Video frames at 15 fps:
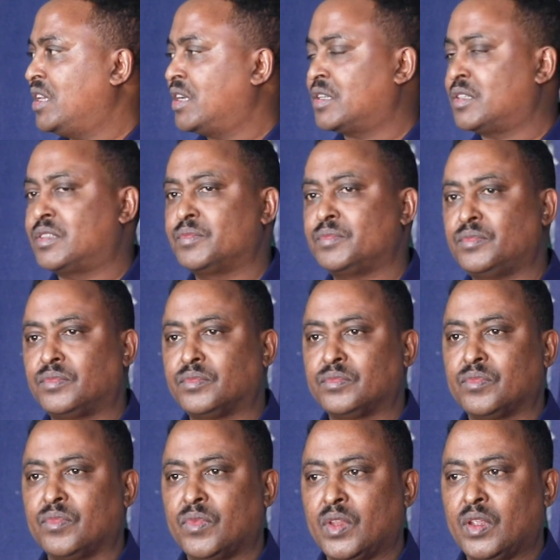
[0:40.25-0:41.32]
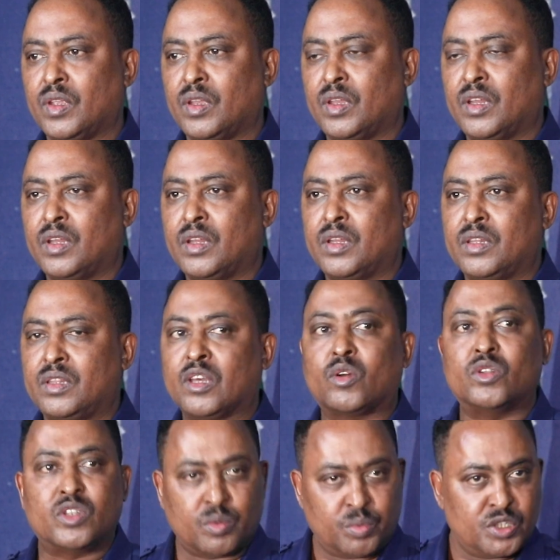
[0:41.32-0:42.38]
years, the
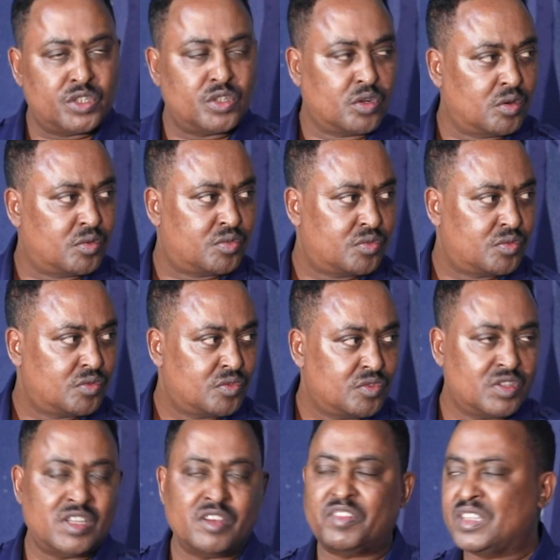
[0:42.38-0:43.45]
contribution of the